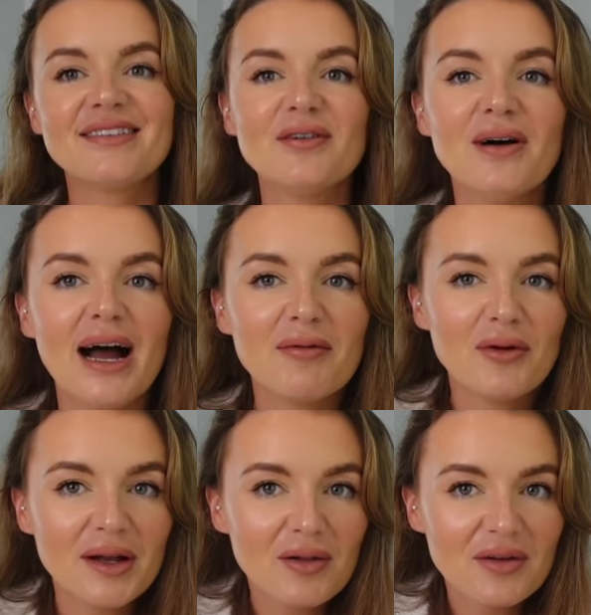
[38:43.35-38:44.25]
So I'm
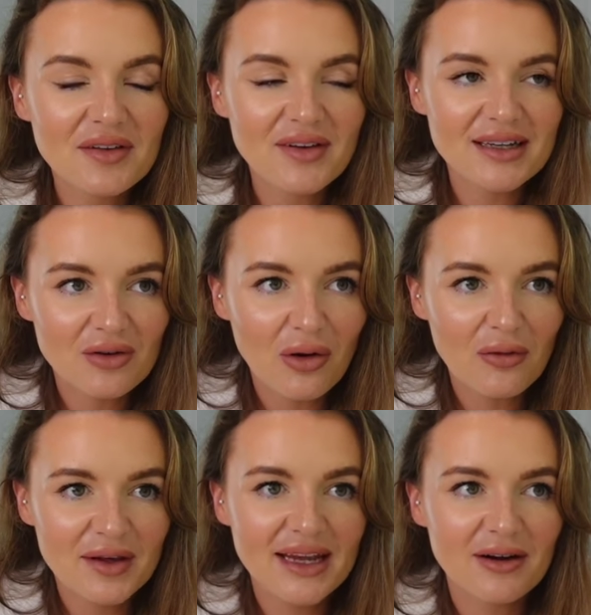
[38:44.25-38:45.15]
going to close the video
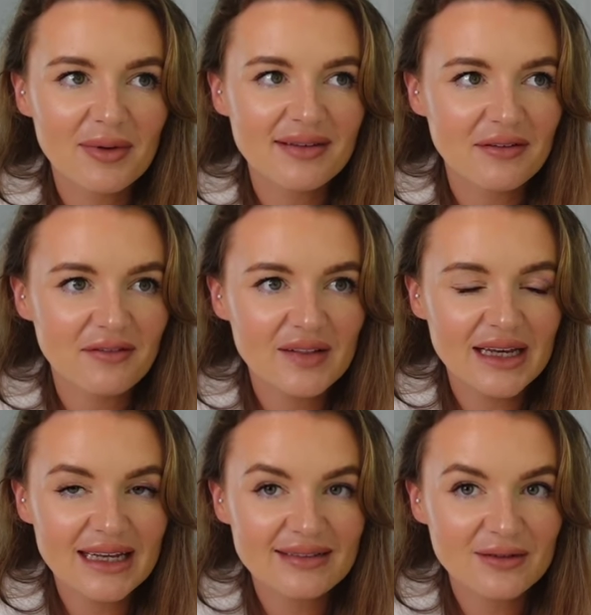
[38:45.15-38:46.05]
off here because I feel
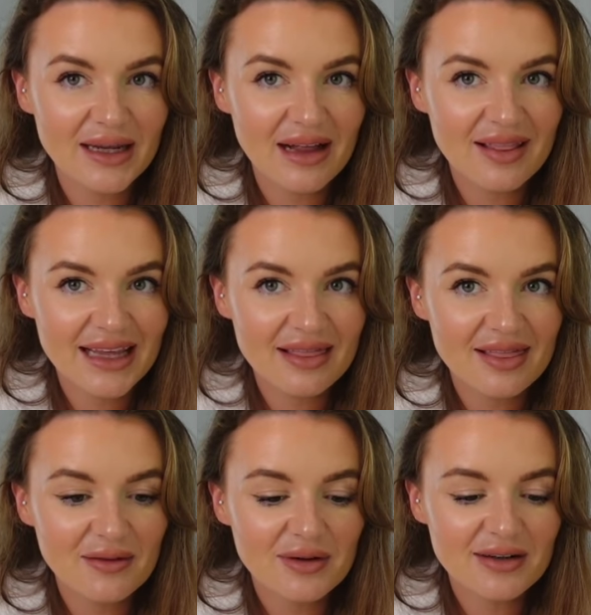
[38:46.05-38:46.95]
like it's quite a
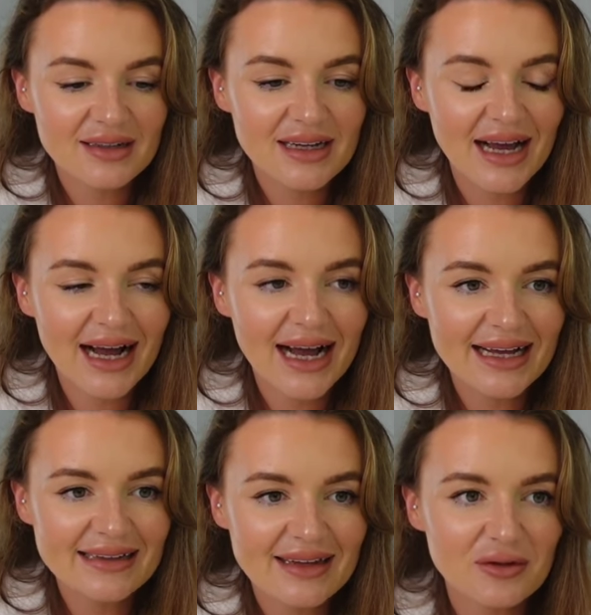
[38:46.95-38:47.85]
lengthy one and
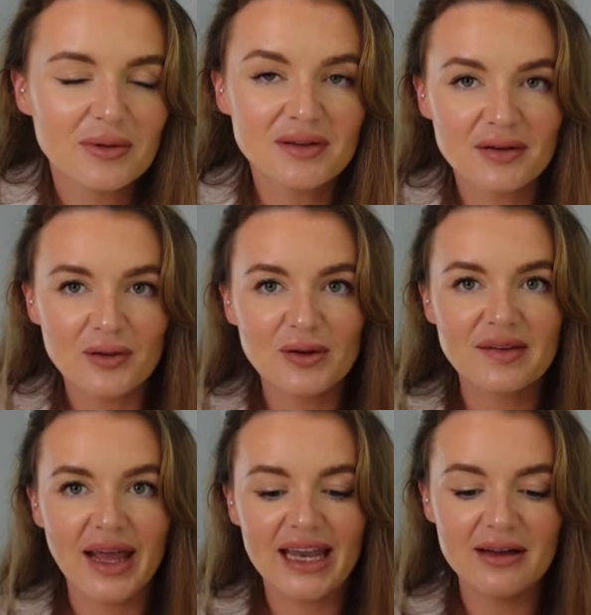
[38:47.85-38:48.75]
I don't want to
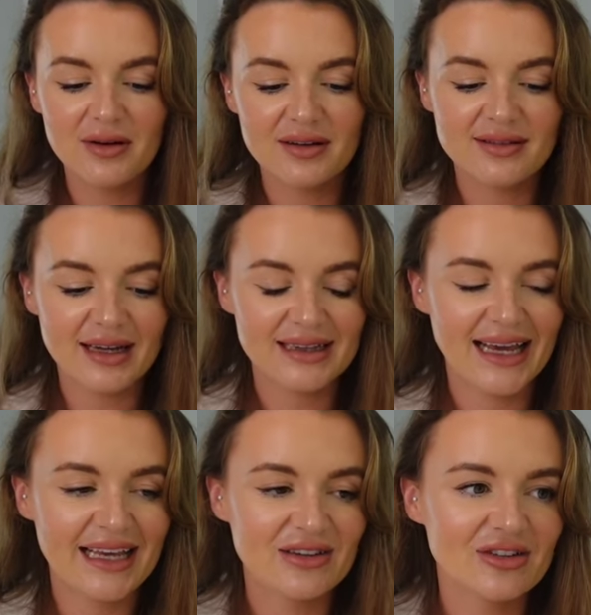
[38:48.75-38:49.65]
lose anyone's
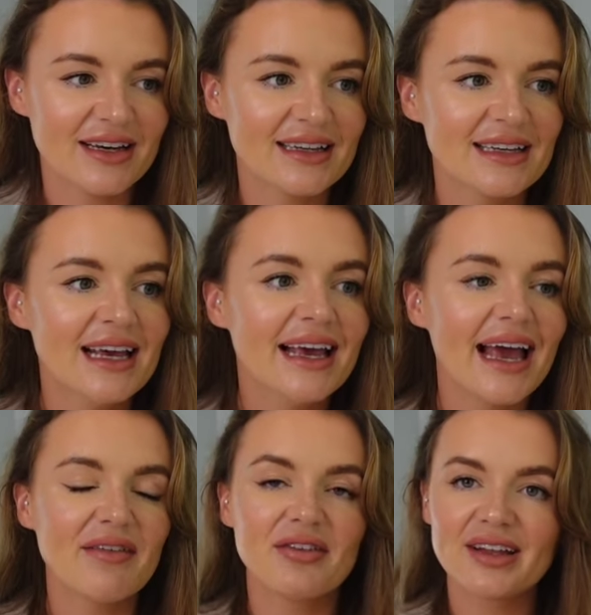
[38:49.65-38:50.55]
attention.
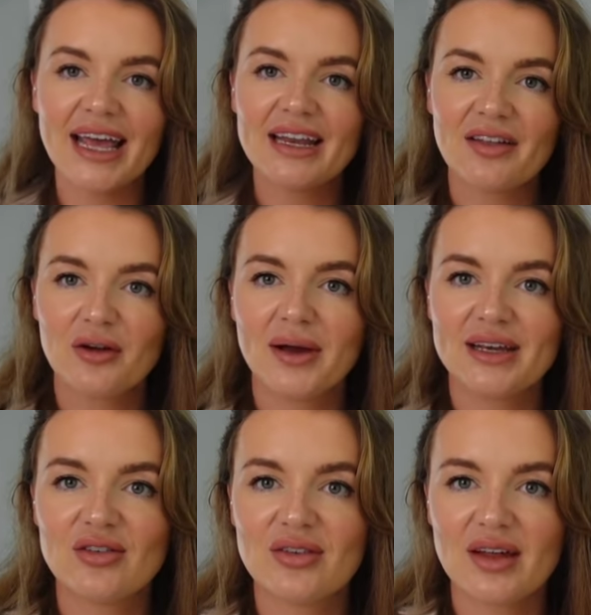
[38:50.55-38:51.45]
If there's any other
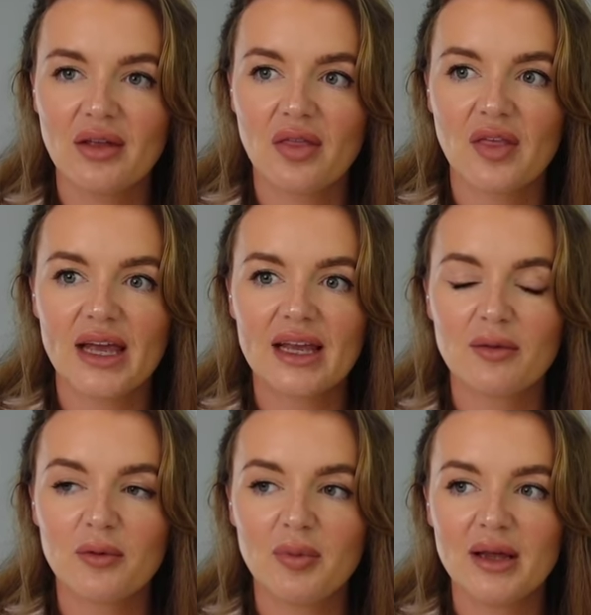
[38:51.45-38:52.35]
questions that you think
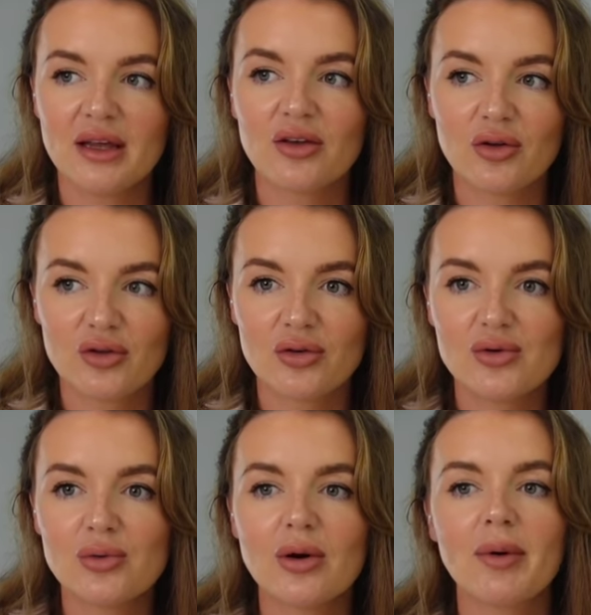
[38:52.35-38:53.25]
would be good to
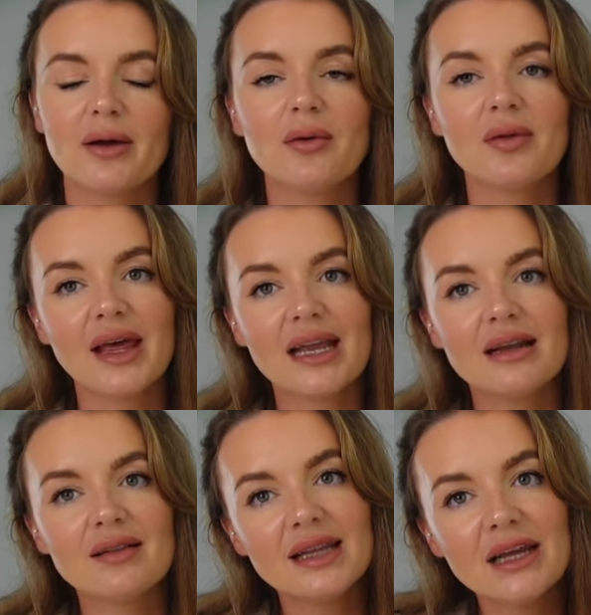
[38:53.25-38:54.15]
know about
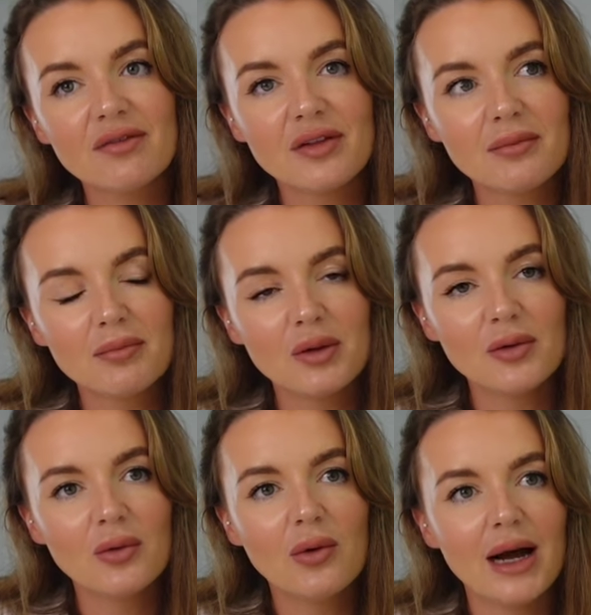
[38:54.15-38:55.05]
then leave them
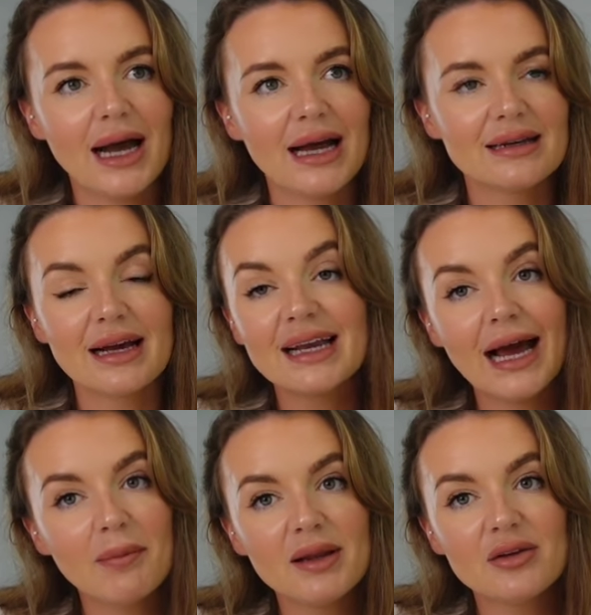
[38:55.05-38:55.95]
below and I can
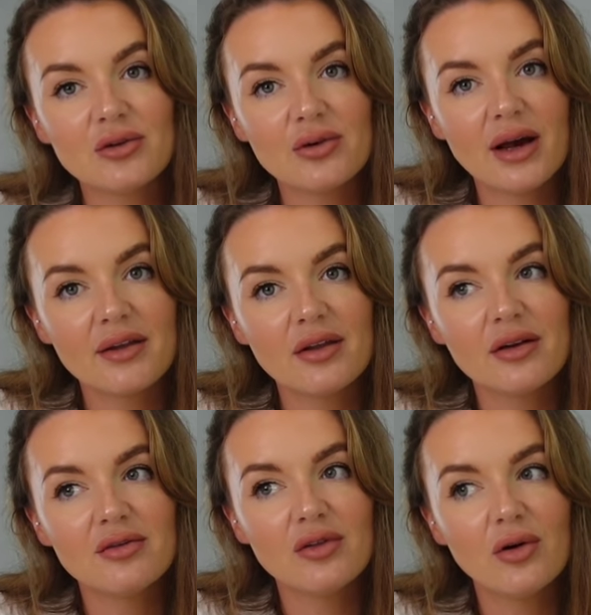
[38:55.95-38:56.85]
happily do
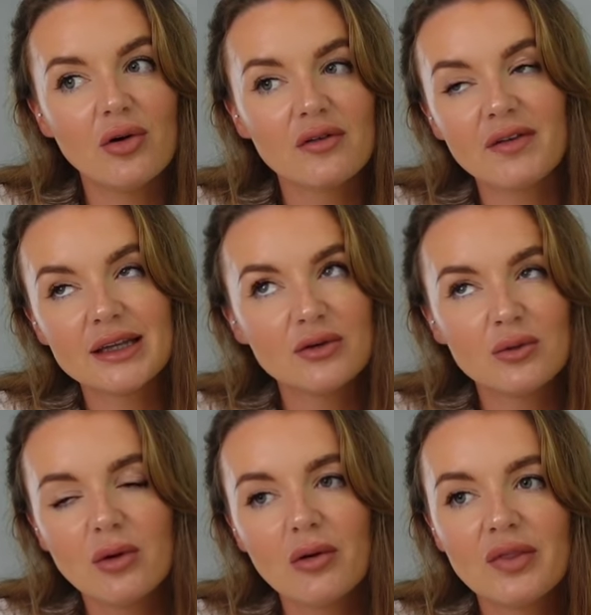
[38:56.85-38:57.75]
another vlog
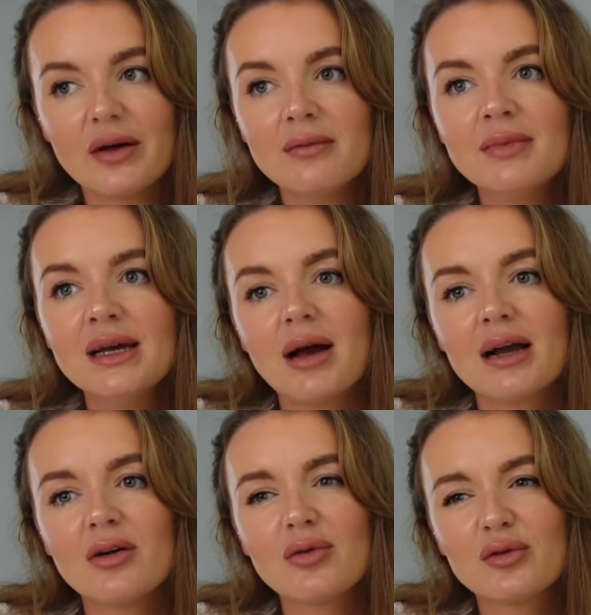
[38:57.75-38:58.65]
video on them. I
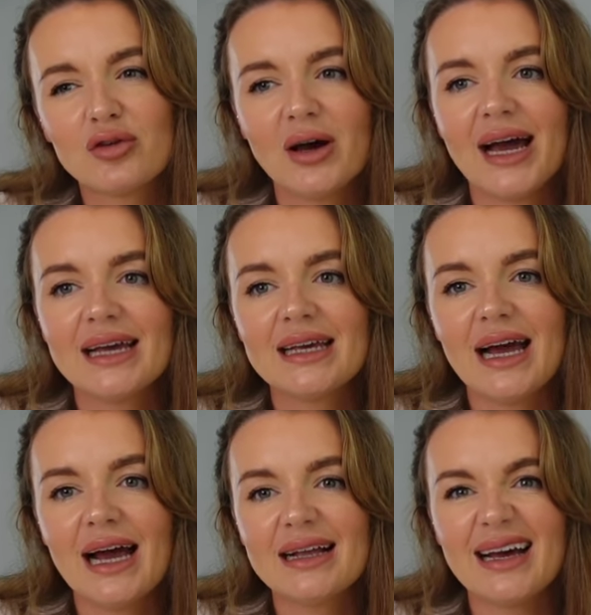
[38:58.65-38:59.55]
can also try
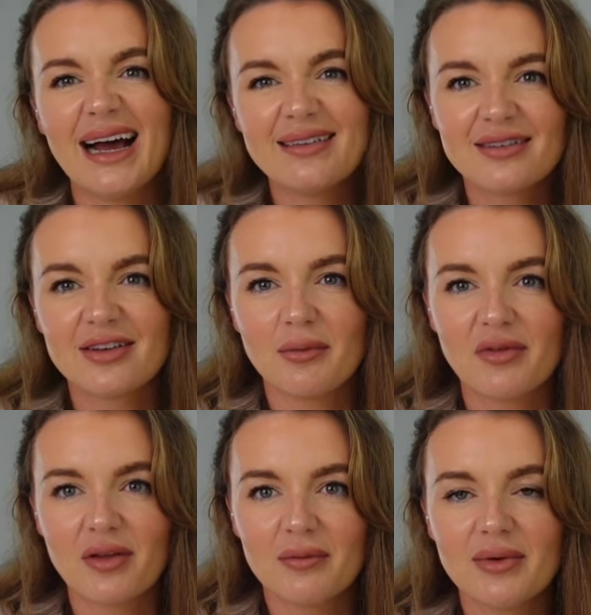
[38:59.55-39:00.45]
and answer some
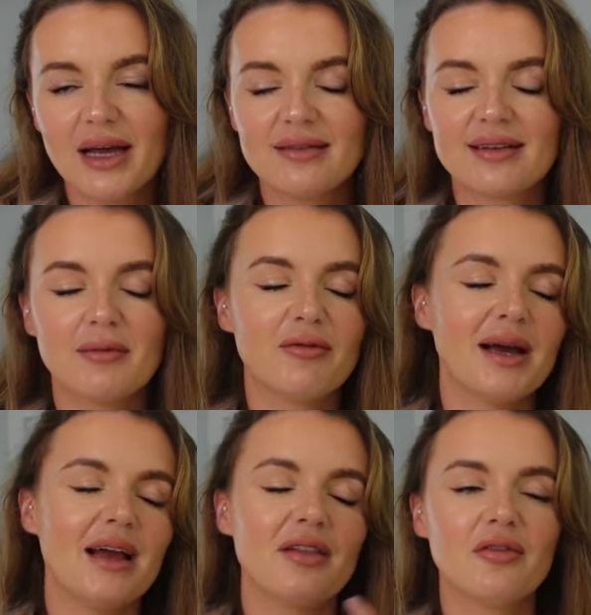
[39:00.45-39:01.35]
of them in some of
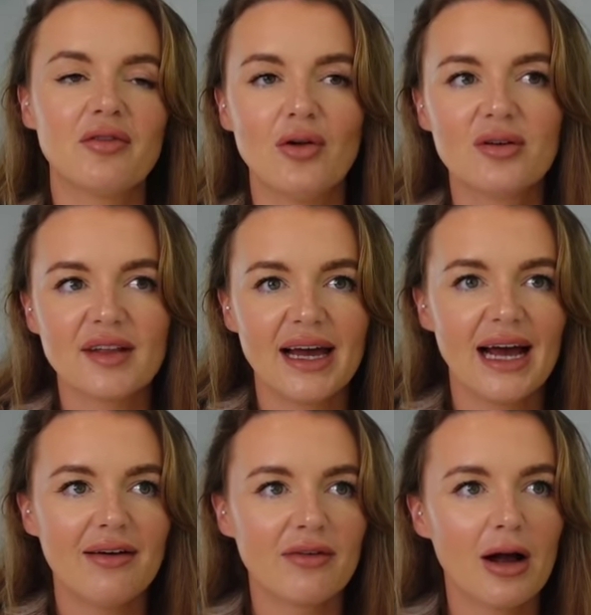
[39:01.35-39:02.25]
my other vlogs that I
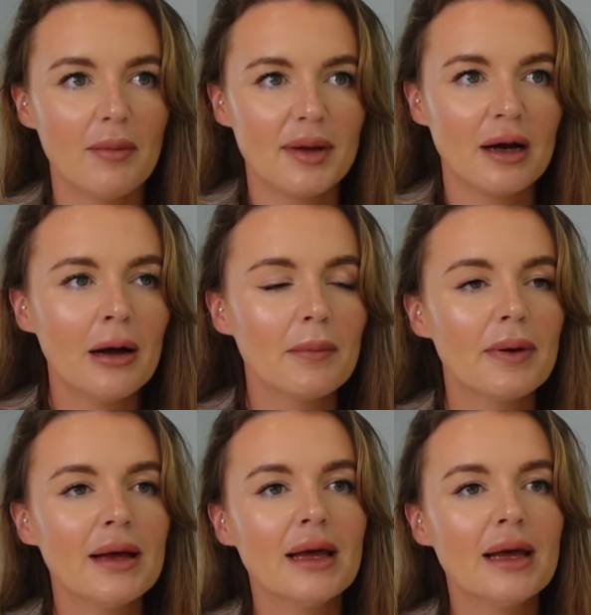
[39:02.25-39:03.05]
have coming up.